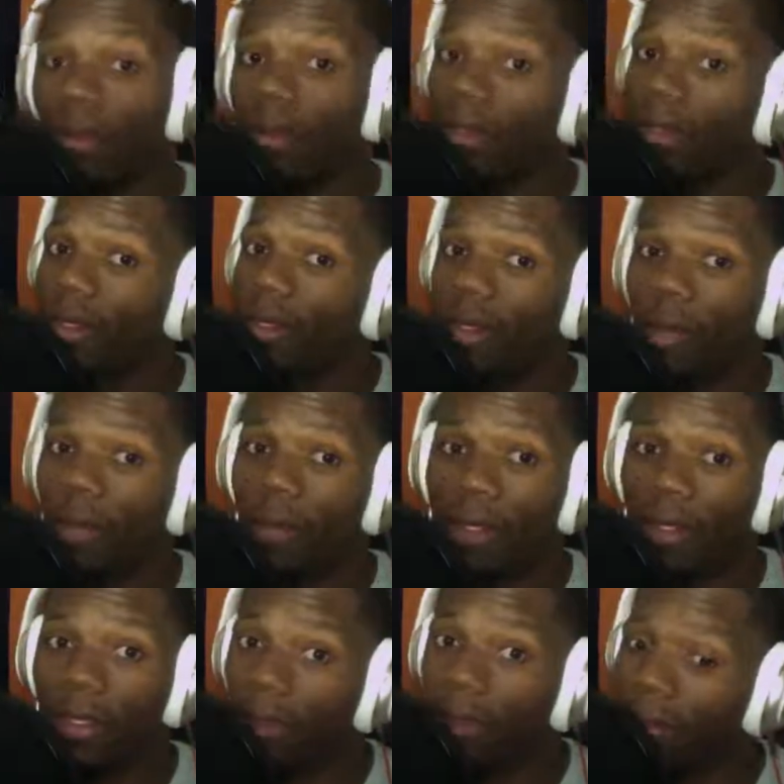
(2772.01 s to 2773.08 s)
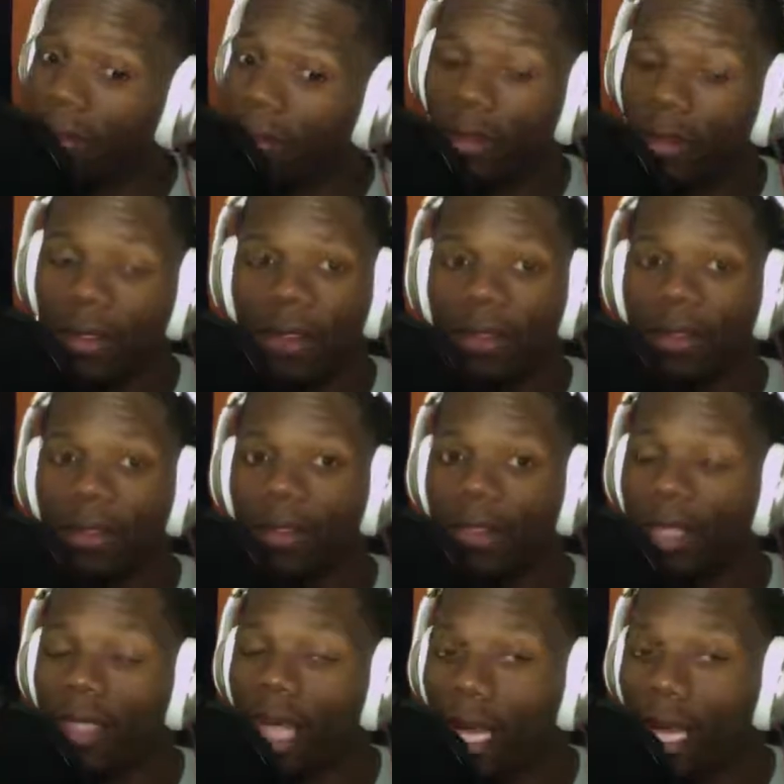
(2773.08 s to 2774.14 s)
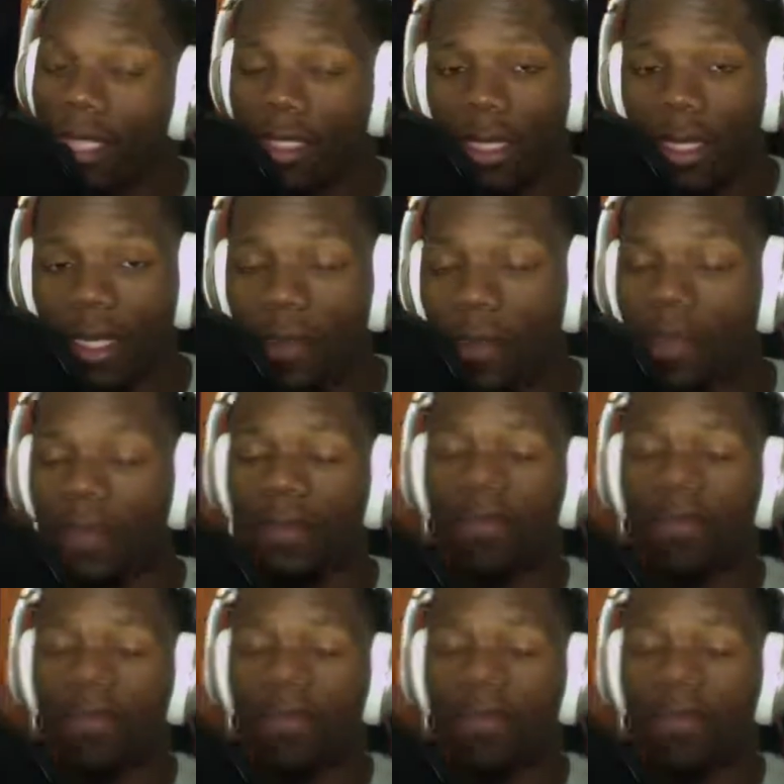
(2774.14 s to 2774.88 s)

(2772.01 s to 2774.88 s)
the sky's the limit.